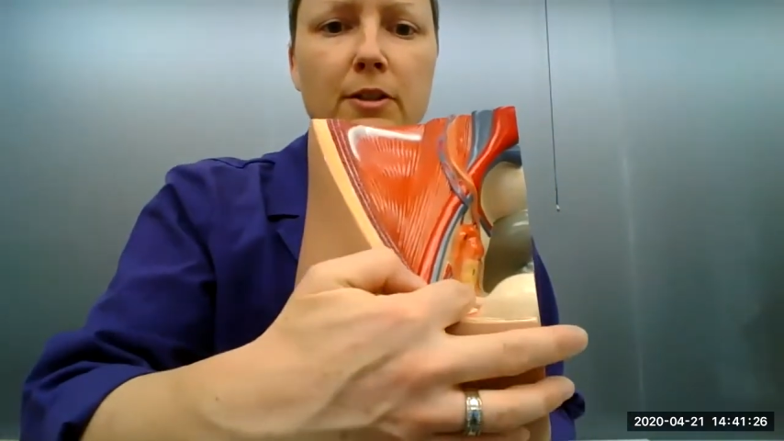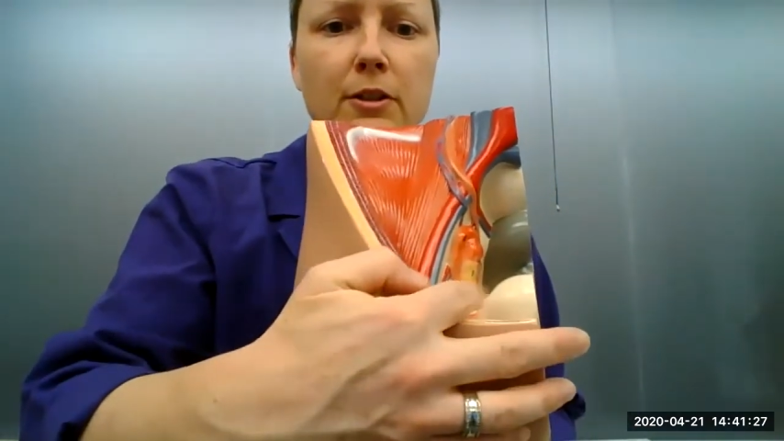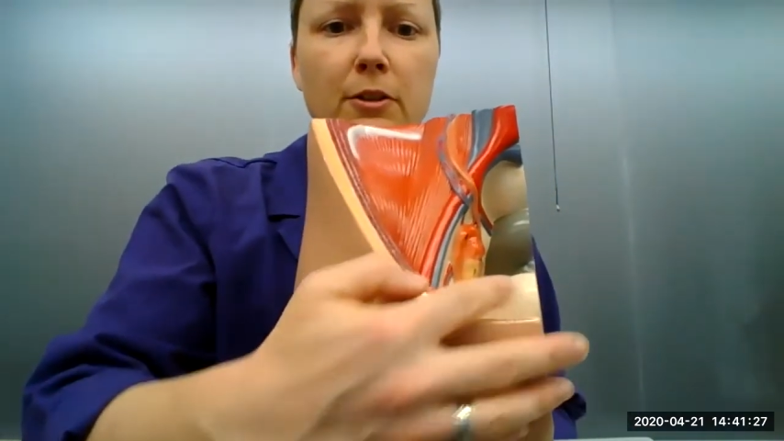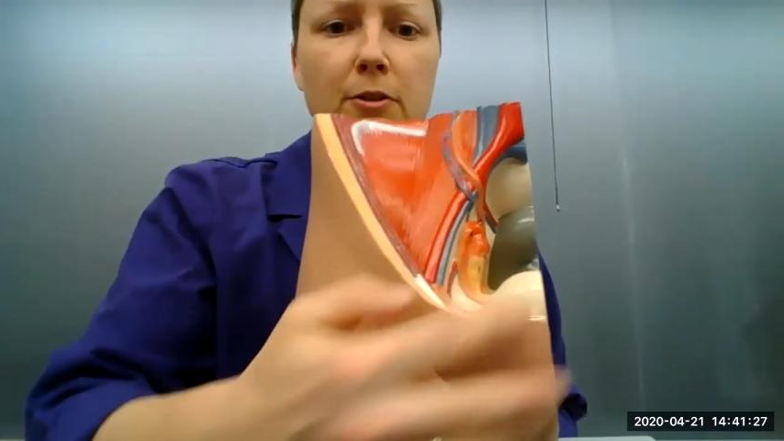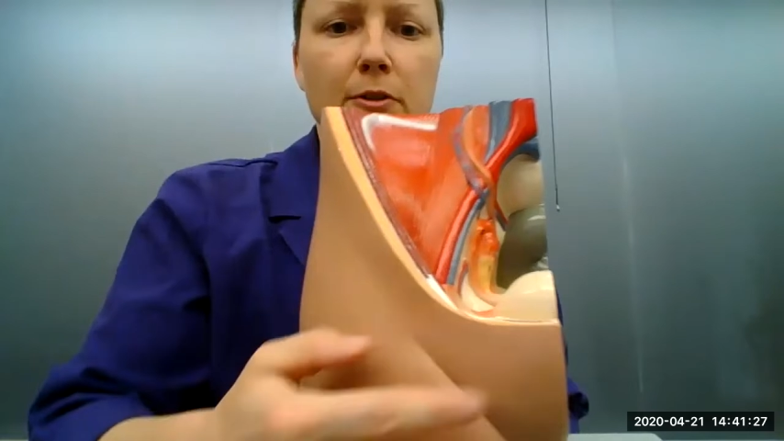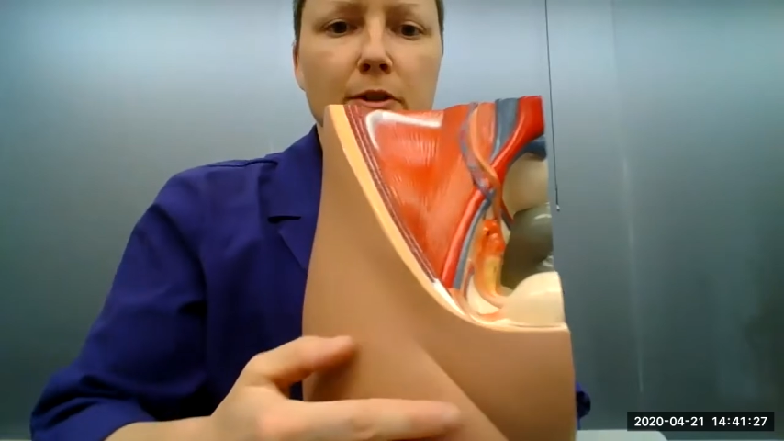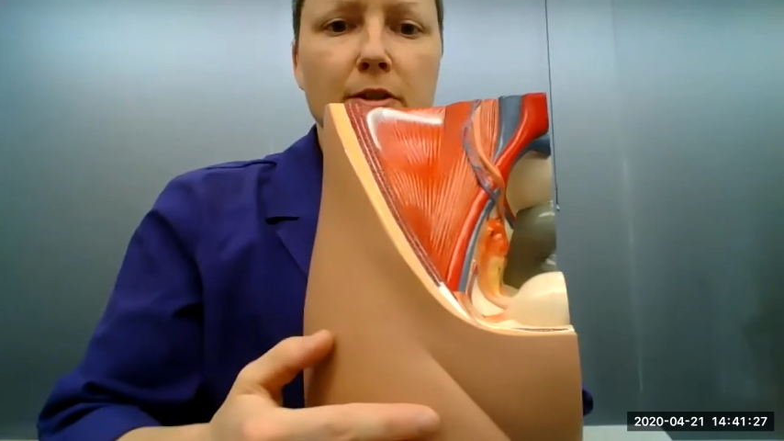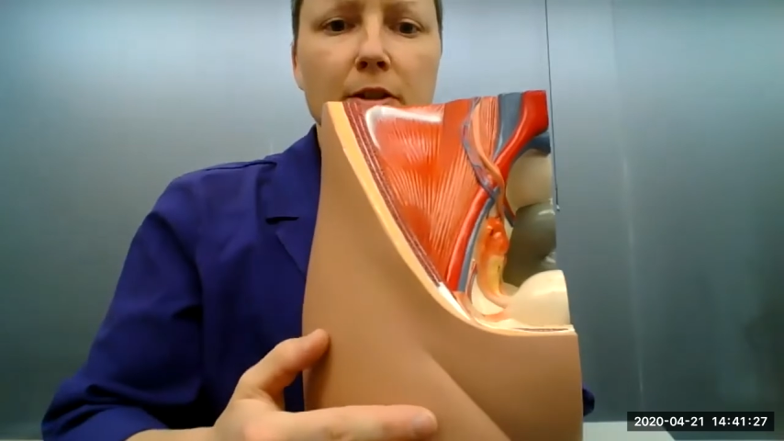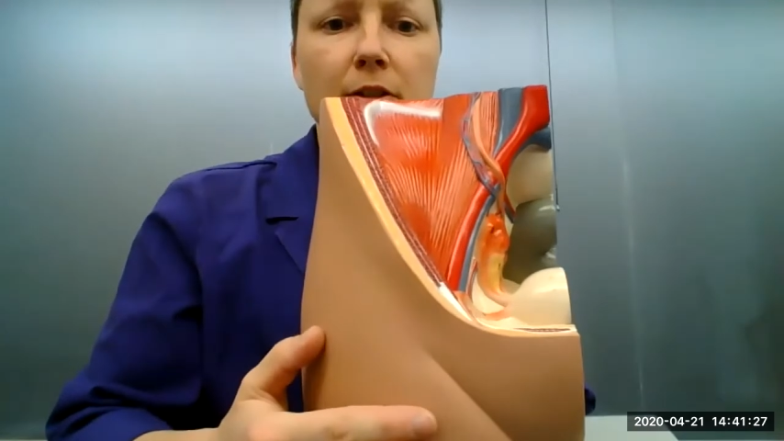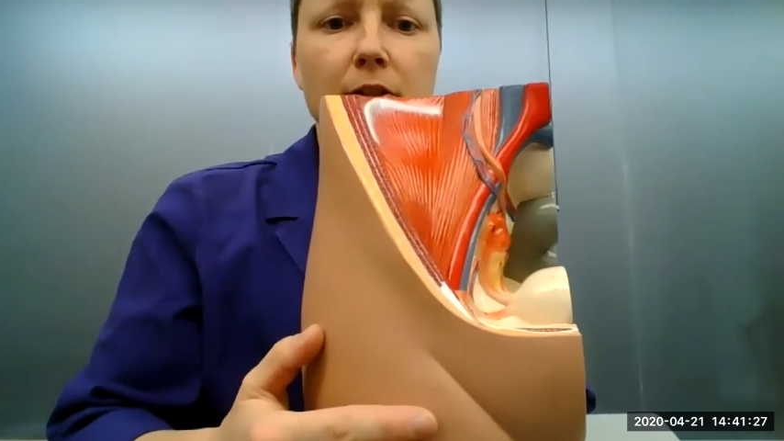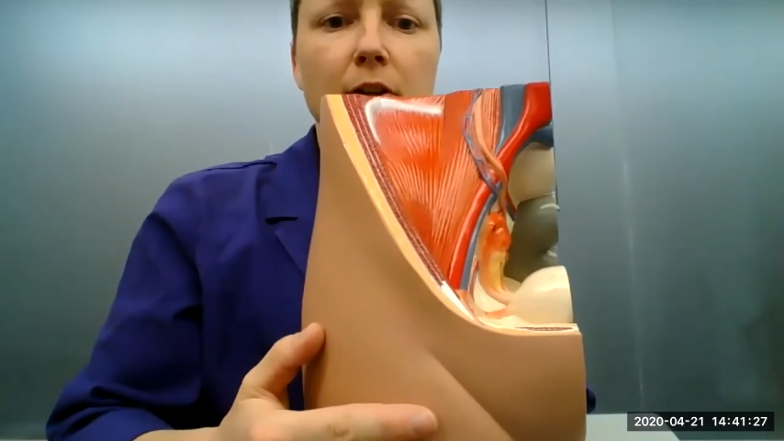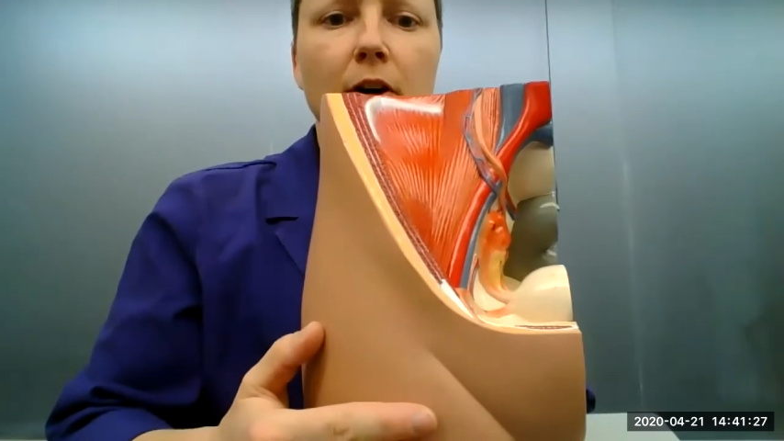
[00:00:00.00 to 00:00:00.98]
the uterus
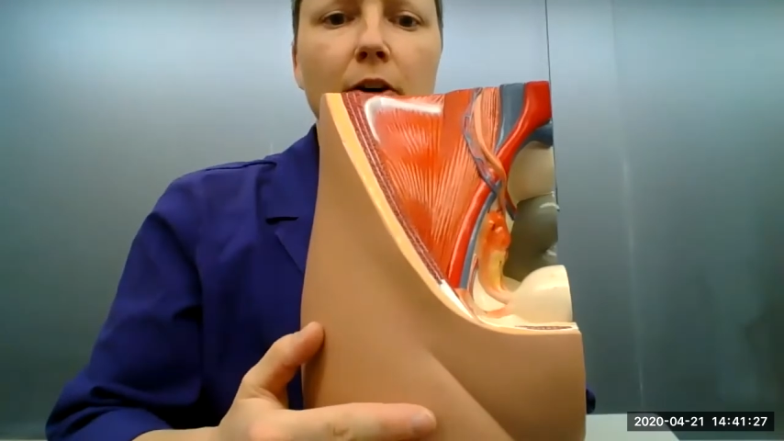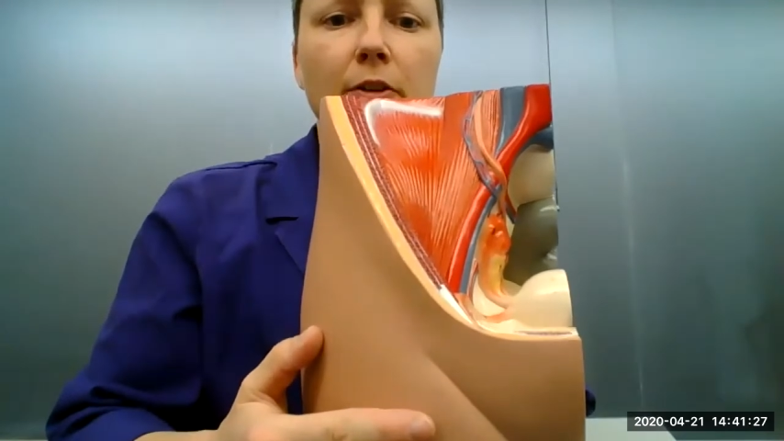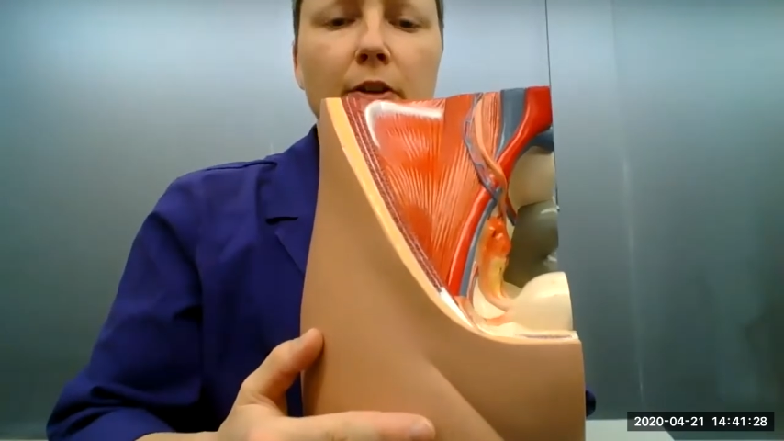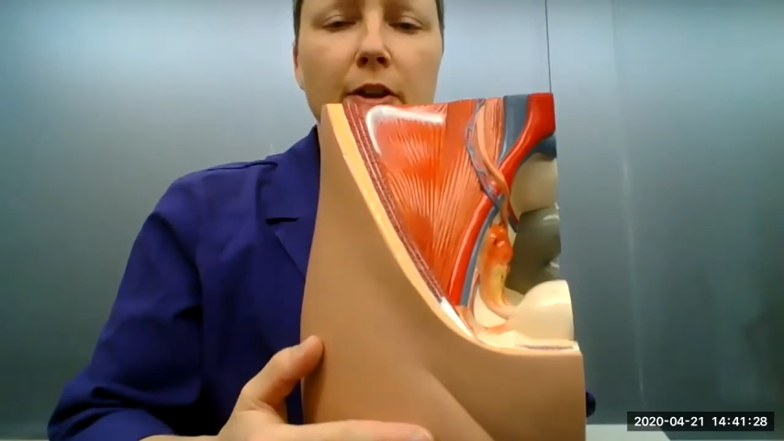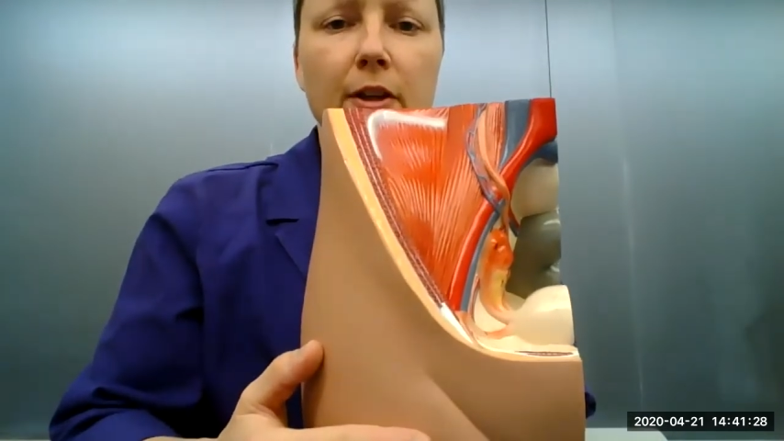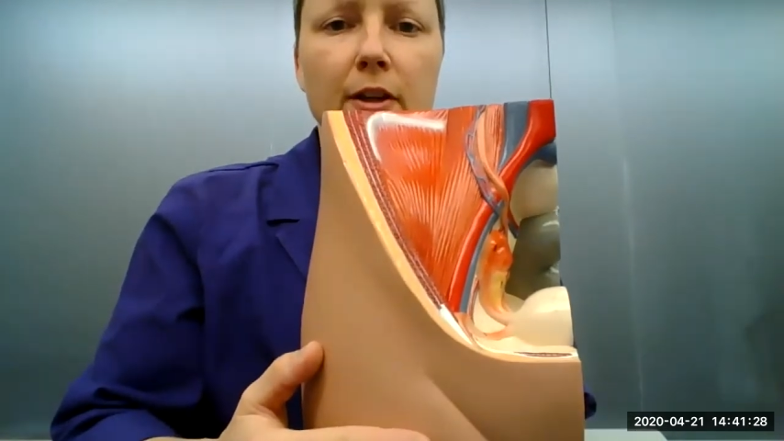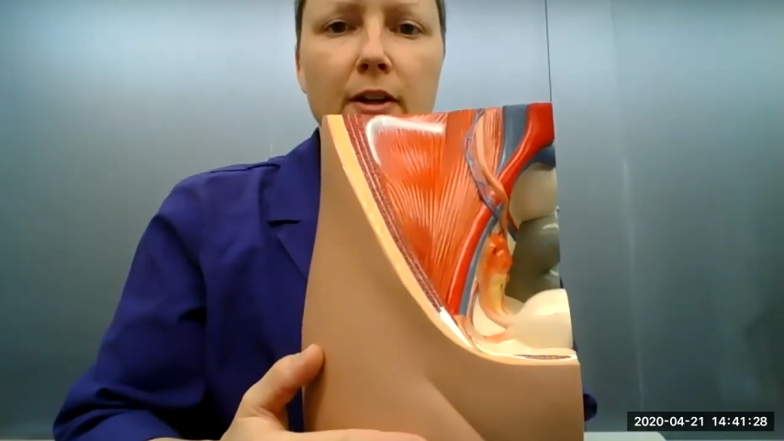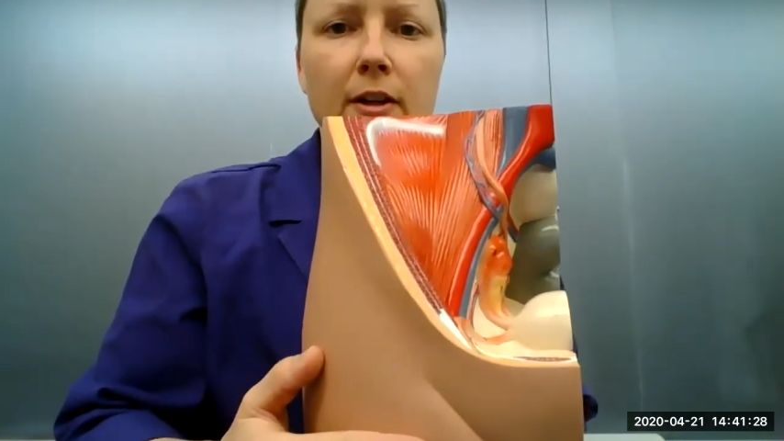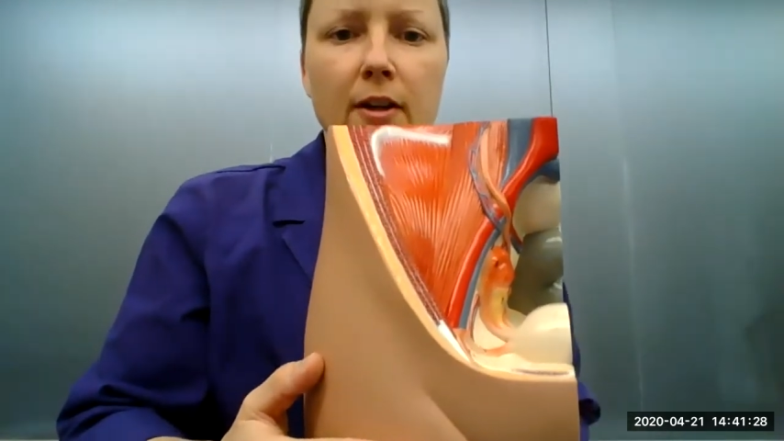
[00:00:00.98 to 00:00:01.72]
is called the